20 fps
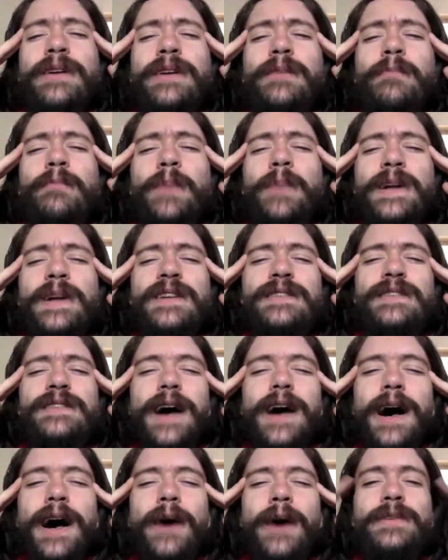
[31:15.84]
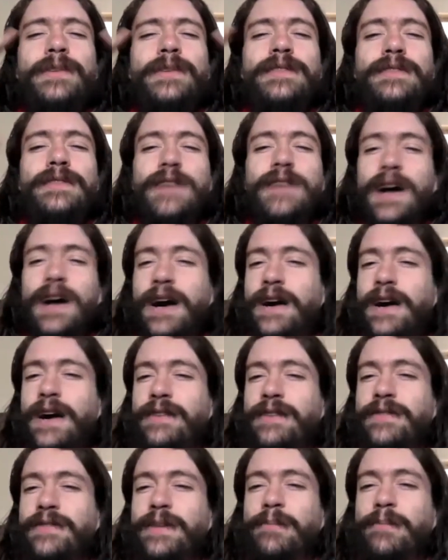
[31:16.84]
but it's outside
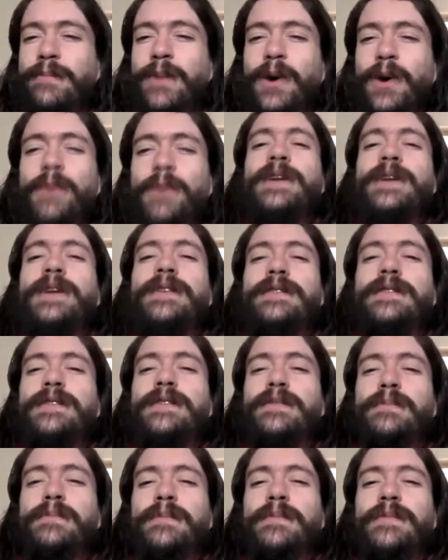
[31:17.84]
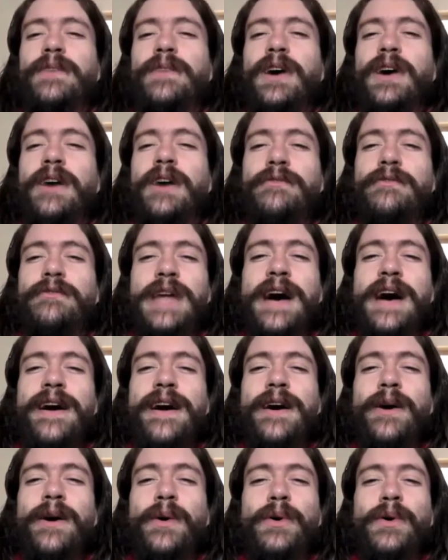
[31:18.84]
of the moment of
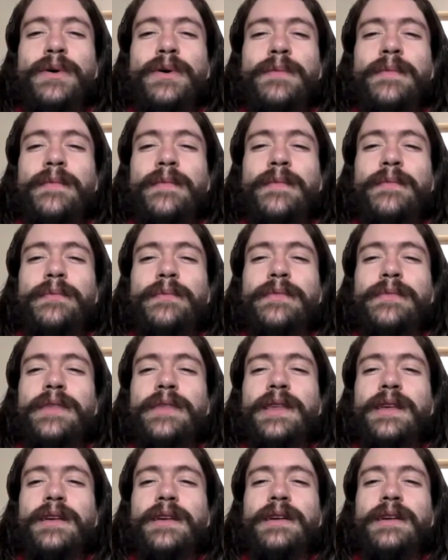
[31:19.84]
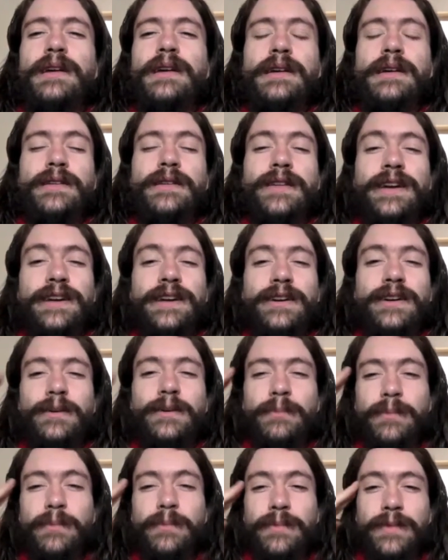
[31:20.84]
now. Like,
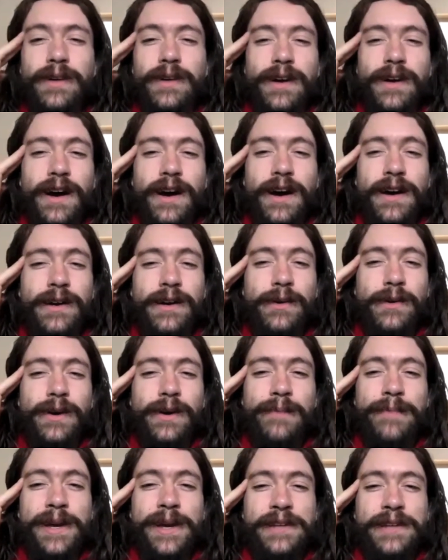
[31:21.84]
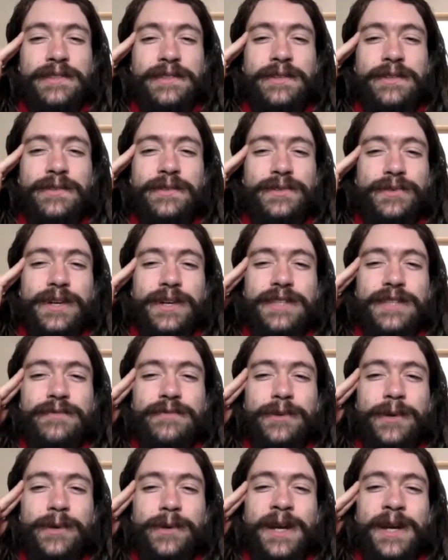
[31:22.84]
I don't know what makes you
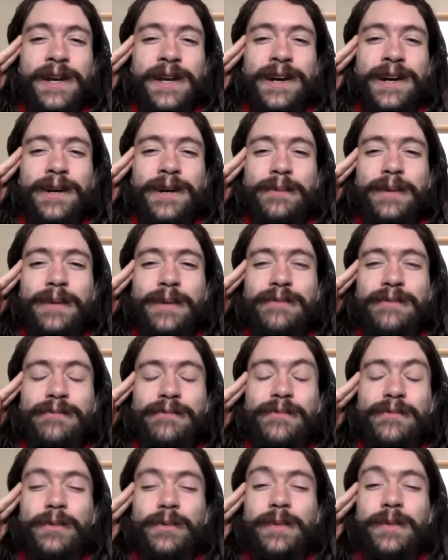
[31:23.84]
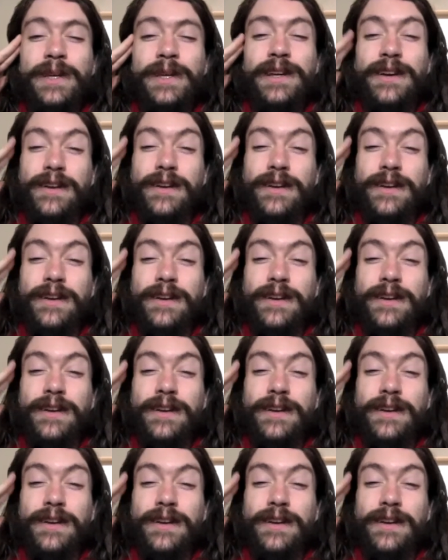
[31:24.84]
stressful right now, but for me,